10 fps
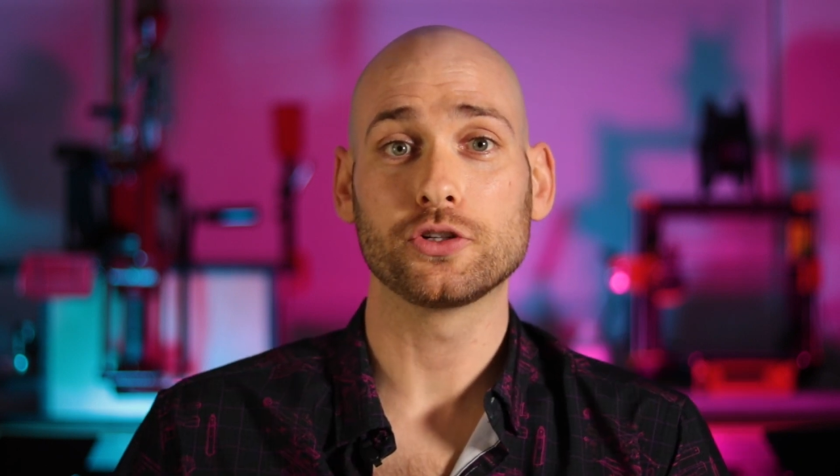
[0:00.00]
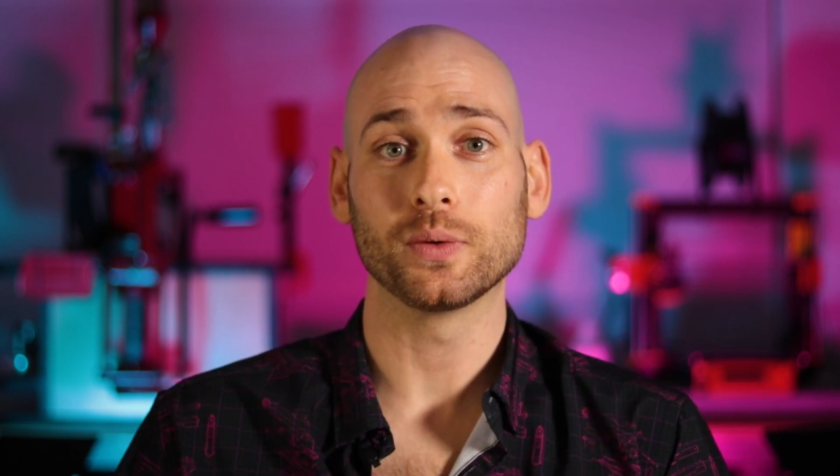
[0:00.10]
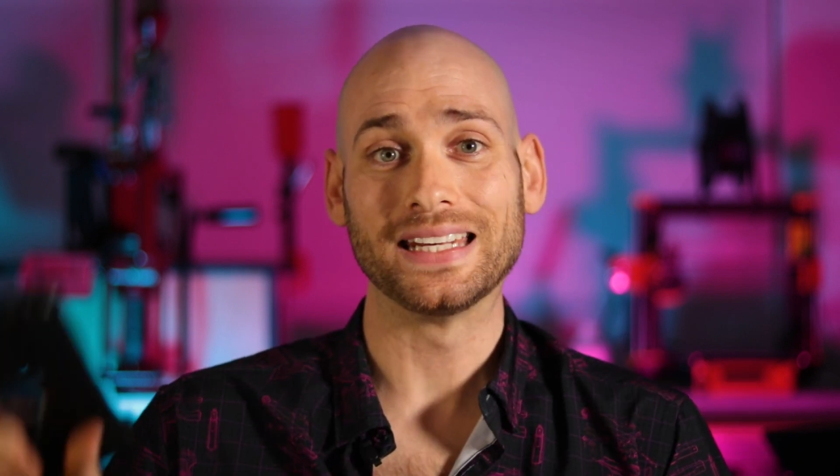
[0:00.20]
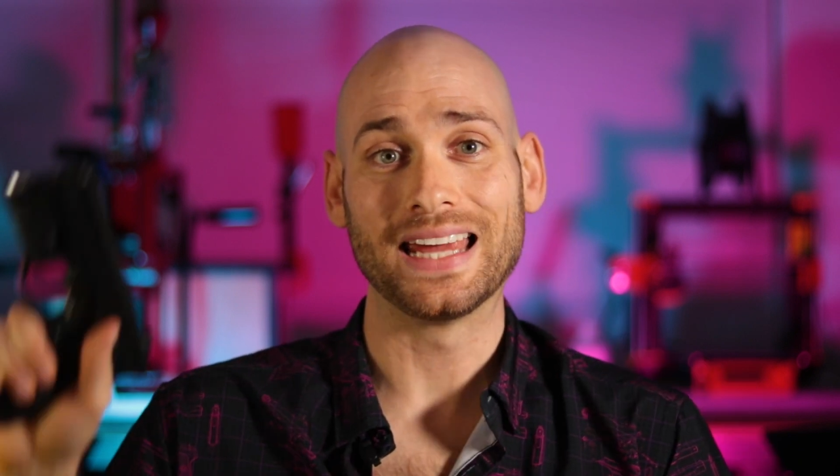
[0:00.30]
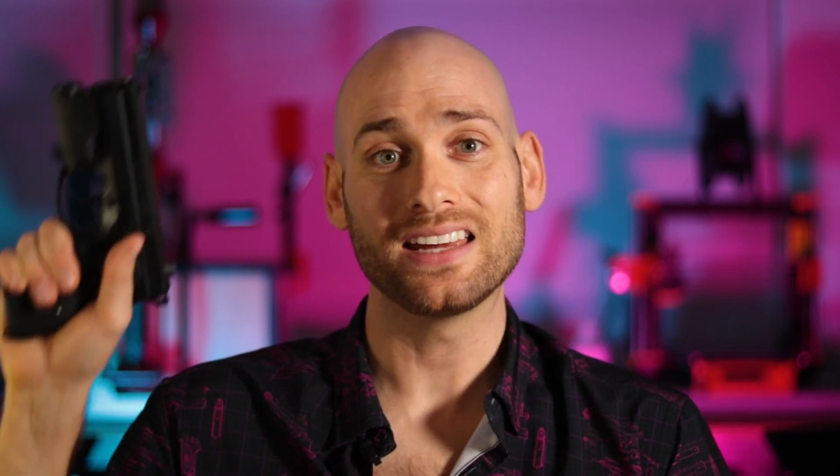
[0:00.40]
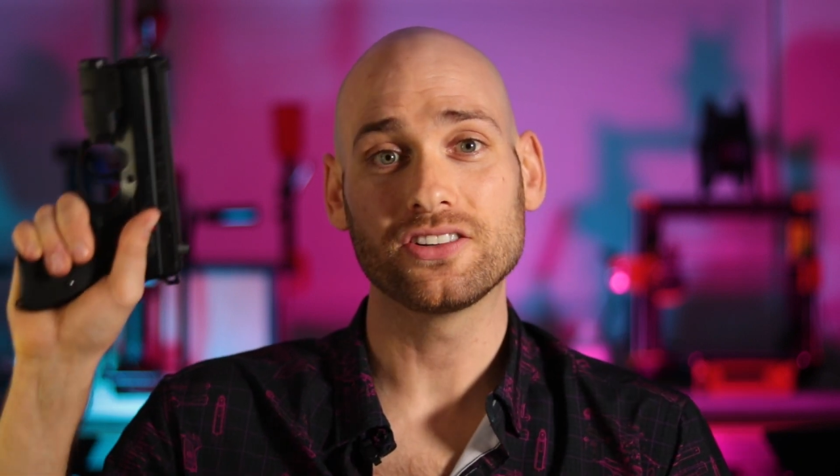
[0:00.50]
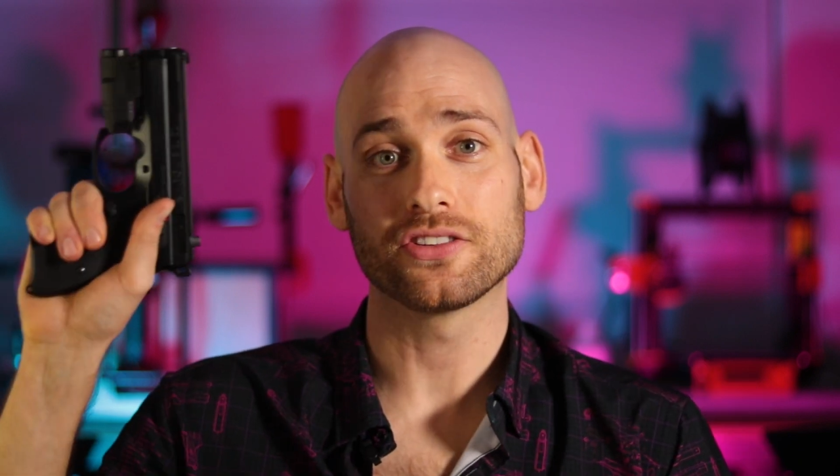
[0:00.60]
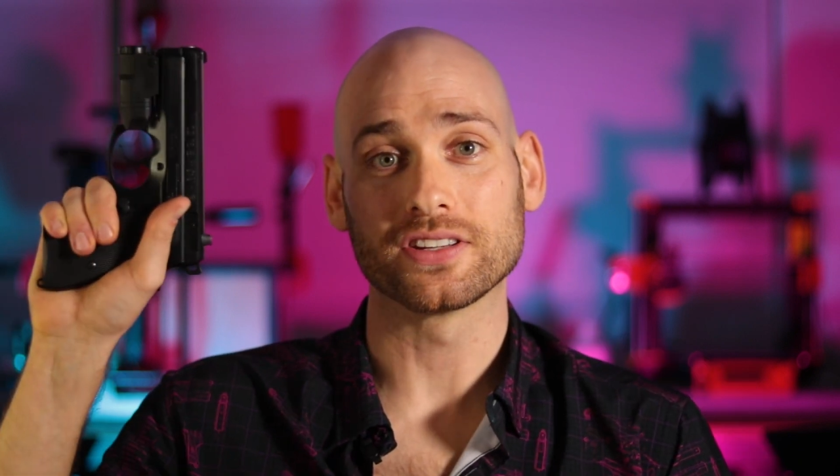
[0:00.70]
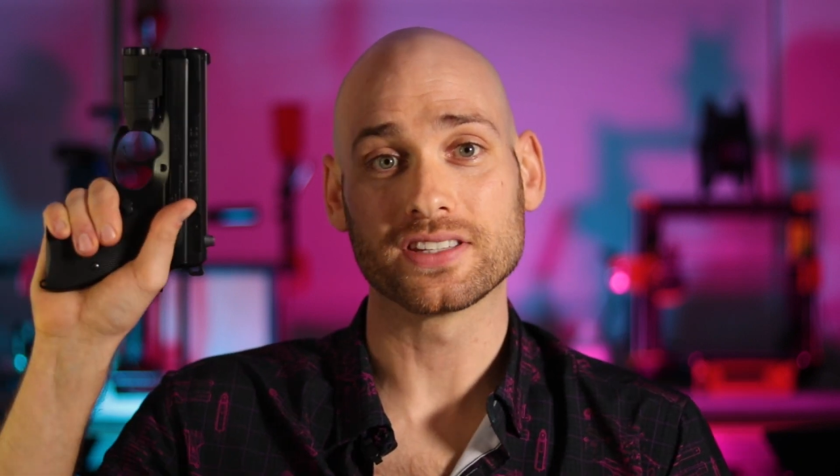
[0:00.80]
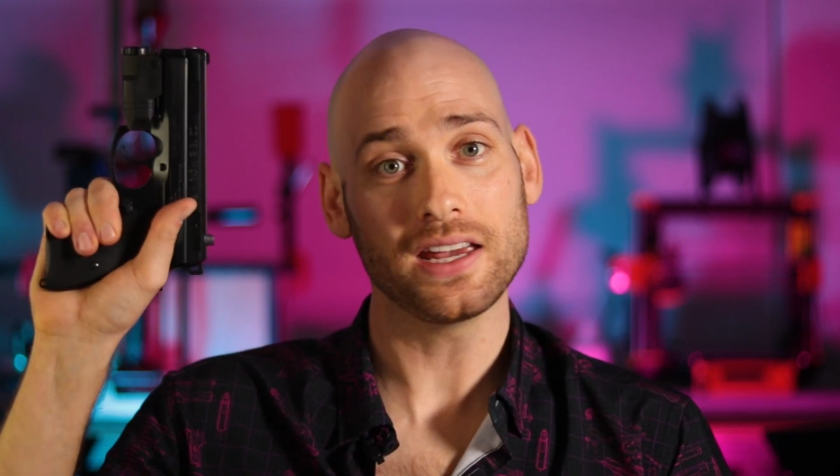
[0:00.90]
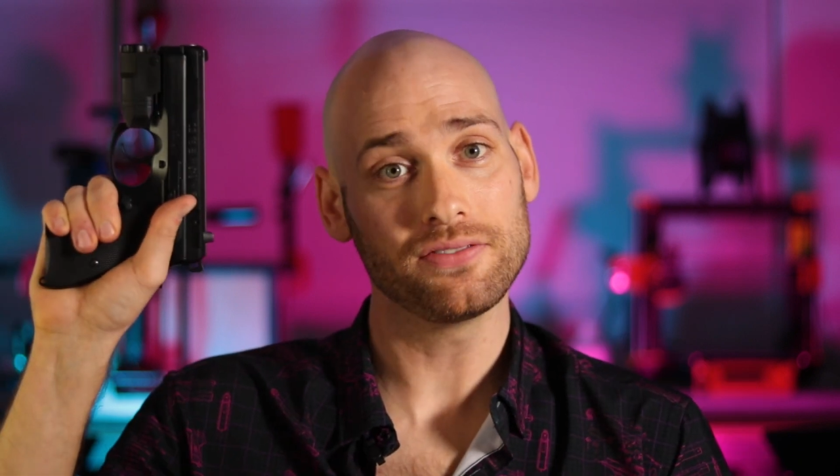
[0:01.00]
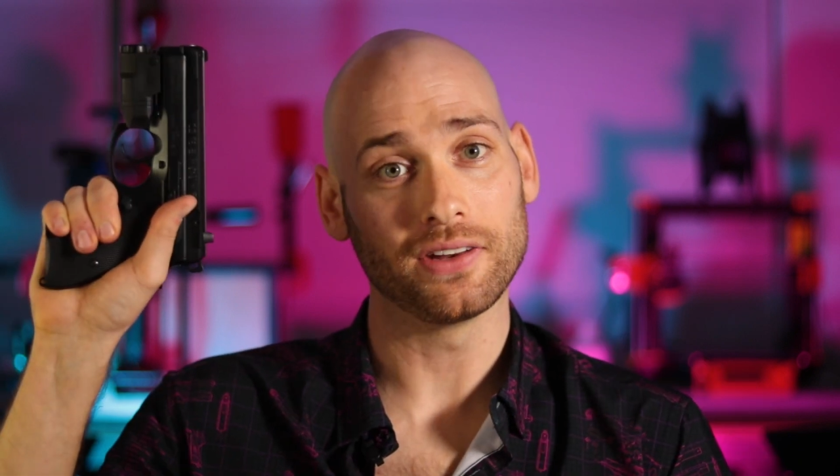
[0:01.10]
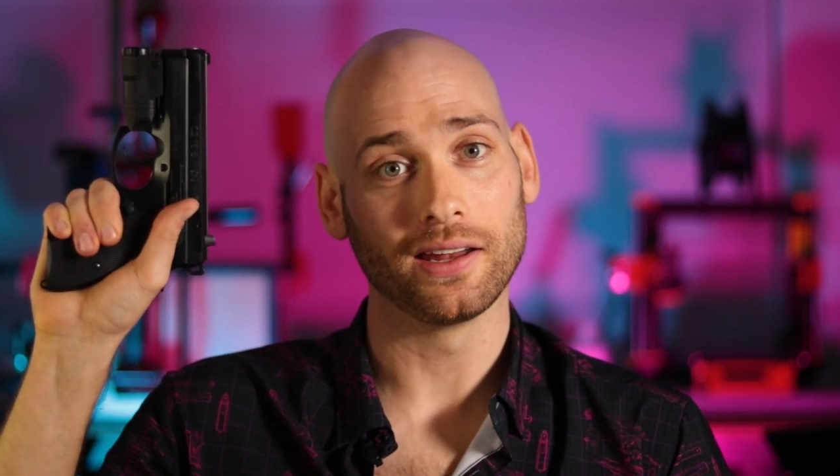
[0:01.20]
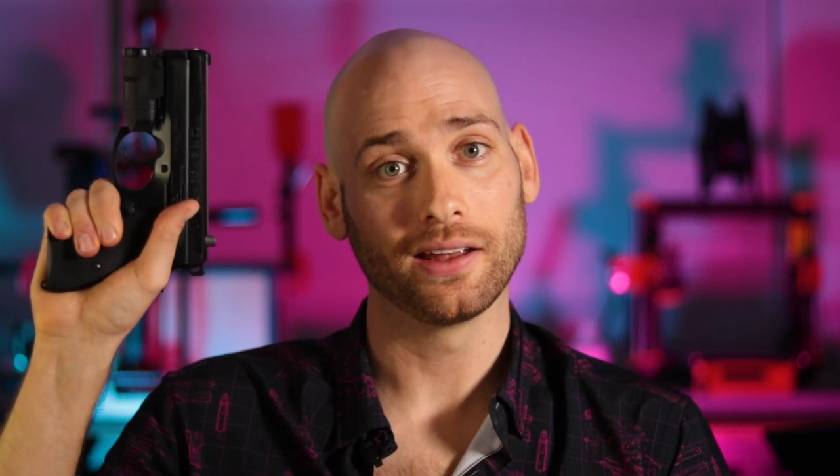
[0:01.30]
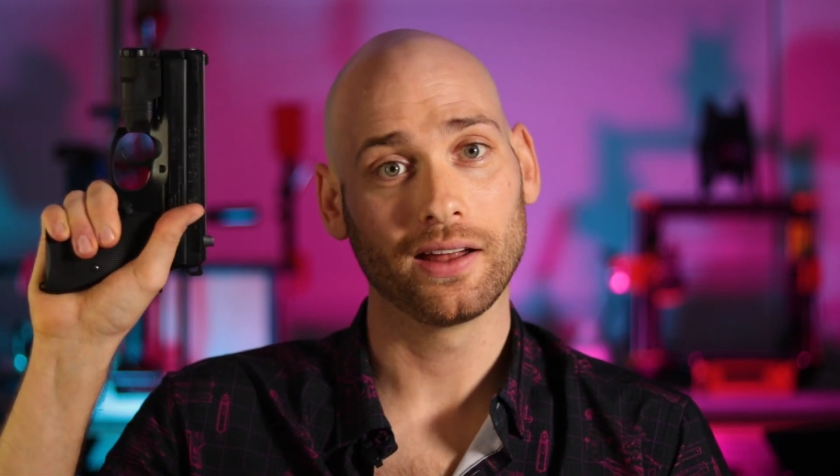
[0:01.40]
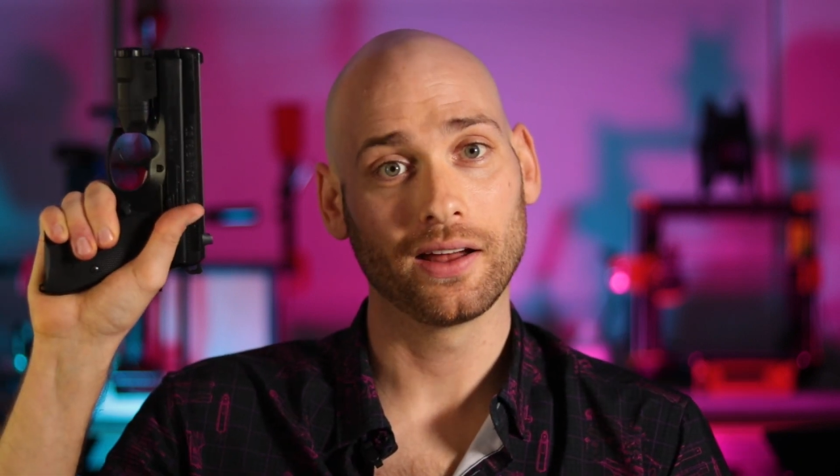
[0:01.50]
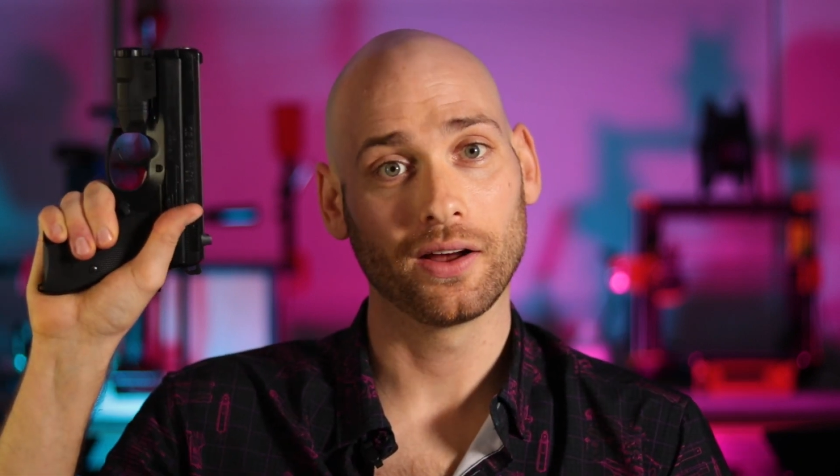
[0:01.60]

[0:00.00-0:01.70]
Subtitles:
to engage the safety